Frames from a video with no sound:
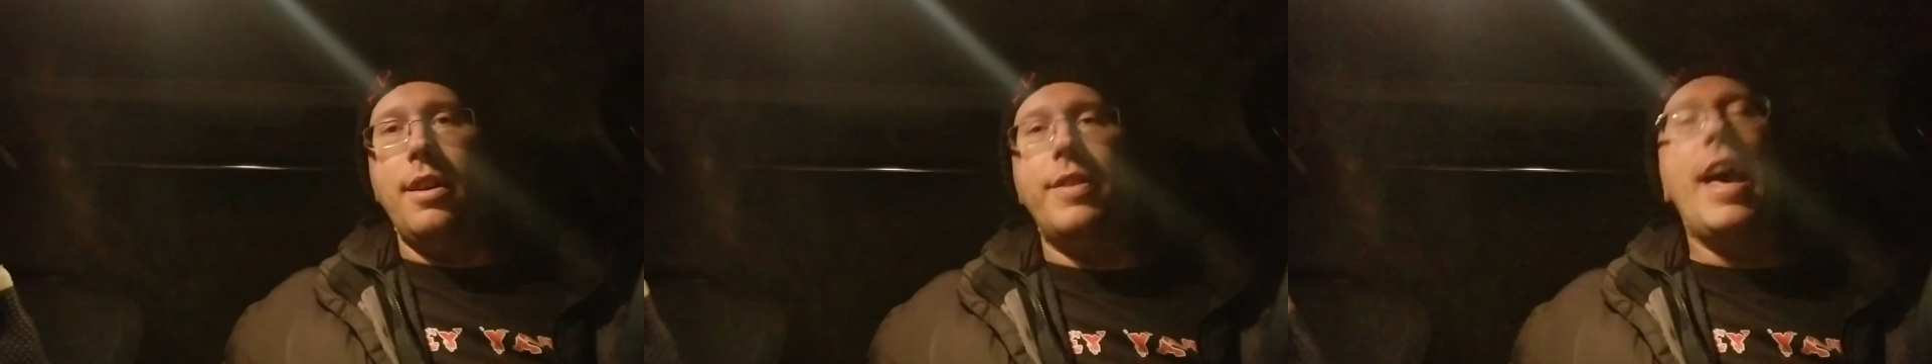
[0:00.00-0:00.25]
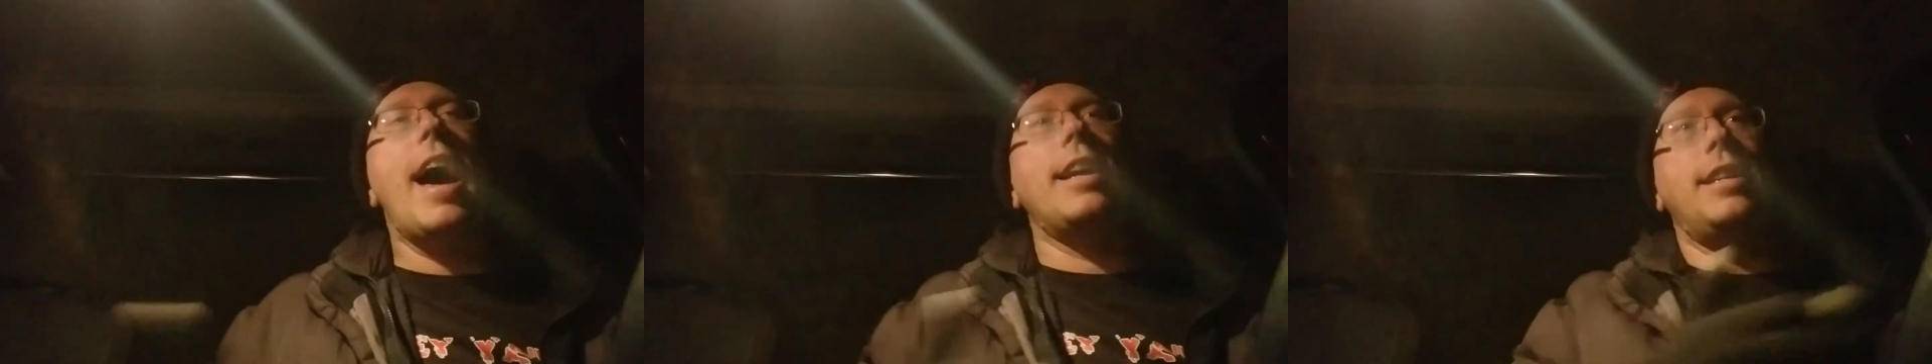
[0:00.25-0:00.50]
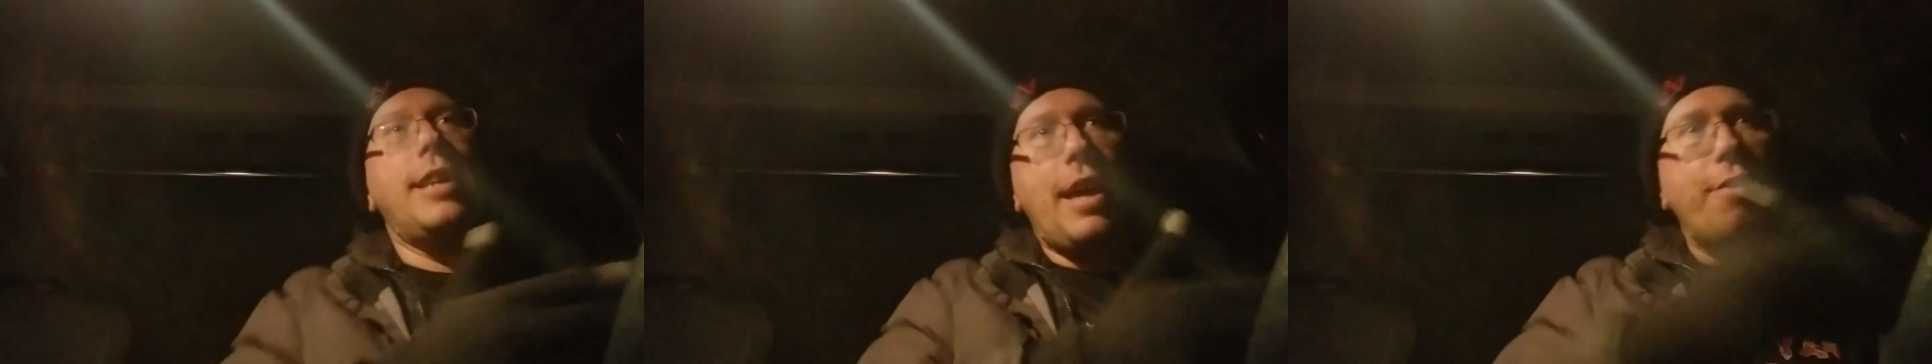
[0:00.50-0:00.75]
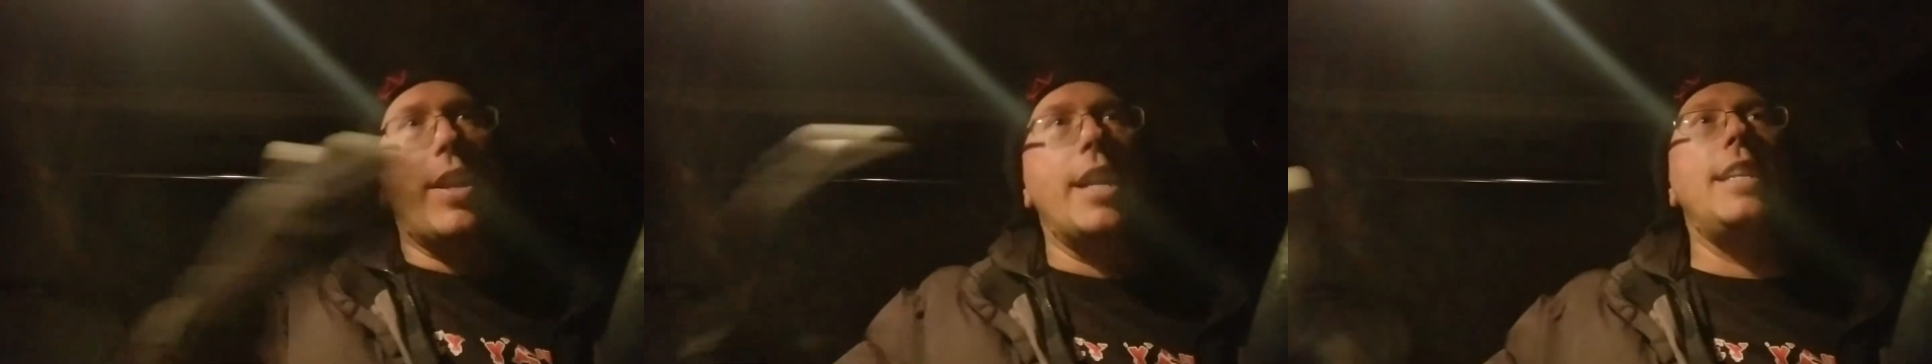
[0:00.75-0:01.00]
they had to
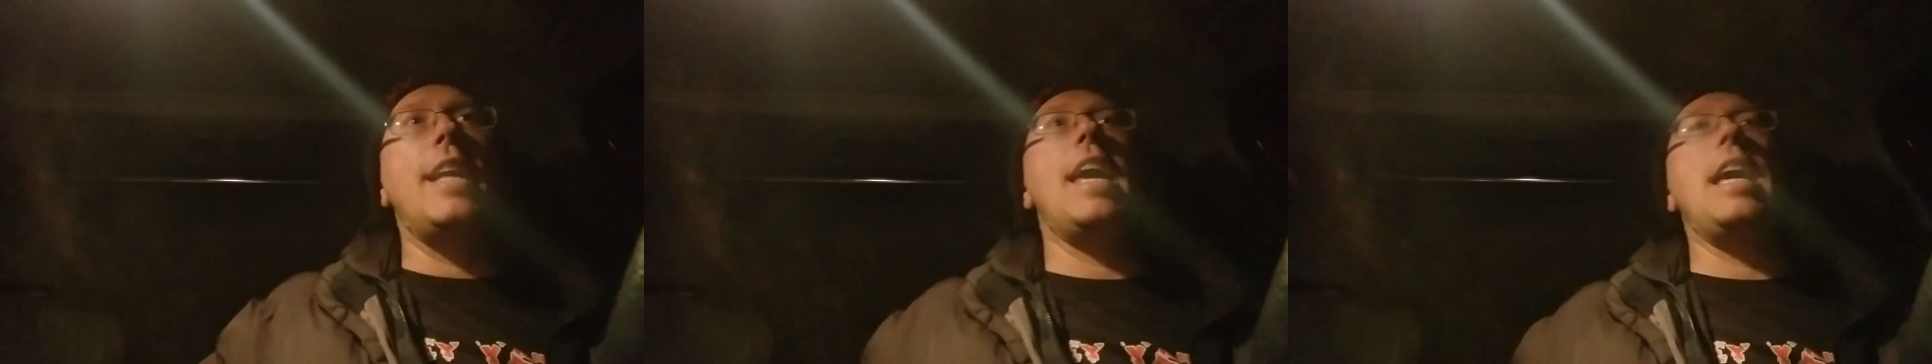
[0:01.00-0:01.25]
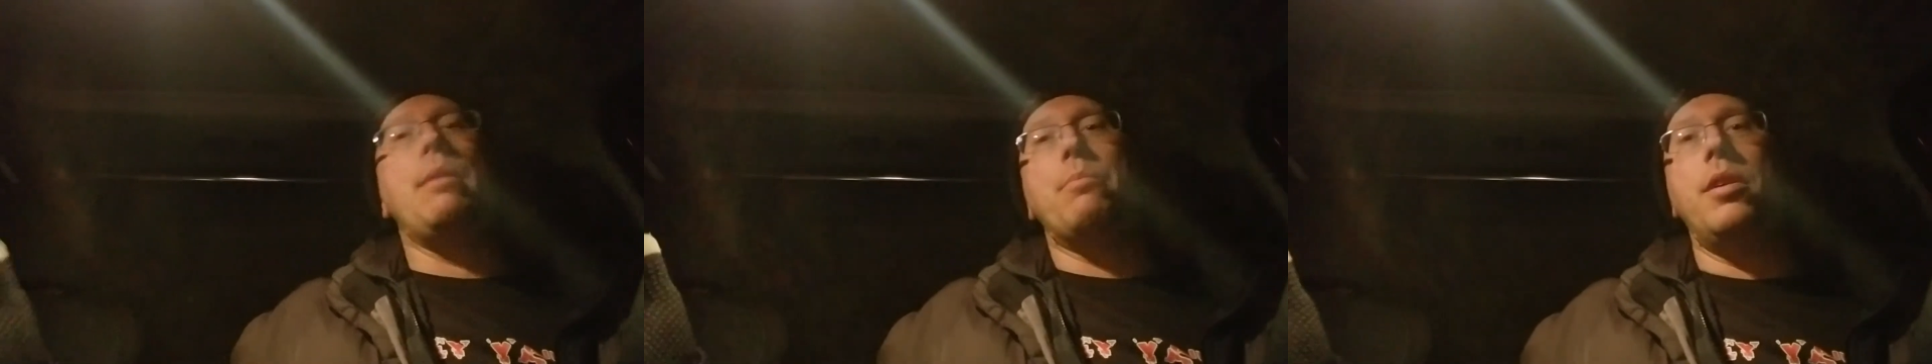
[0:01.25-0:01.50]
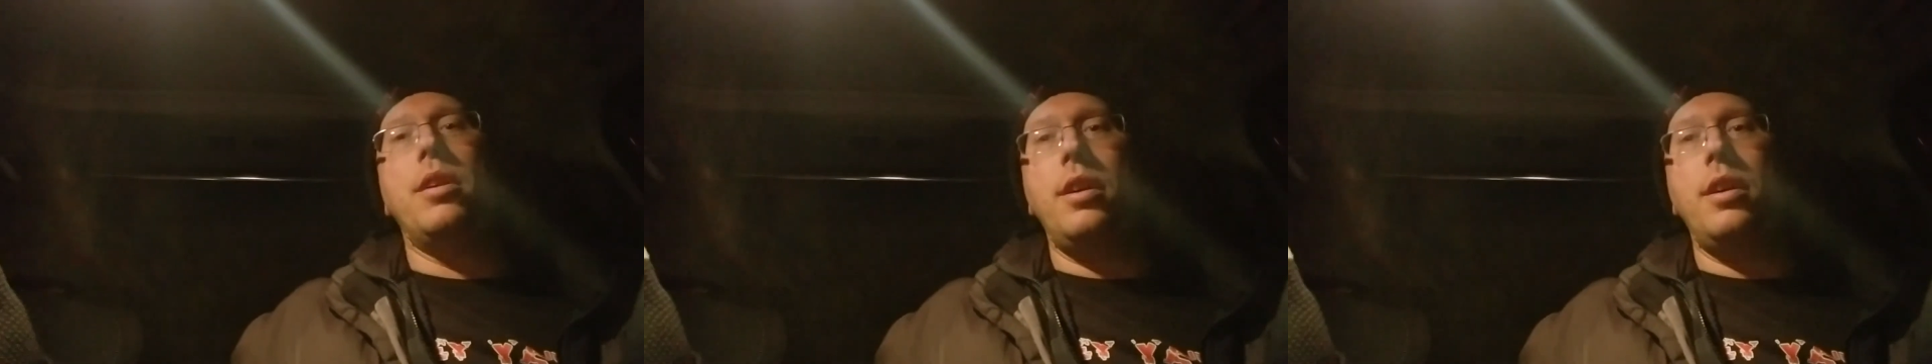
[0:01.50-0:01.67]
give it a name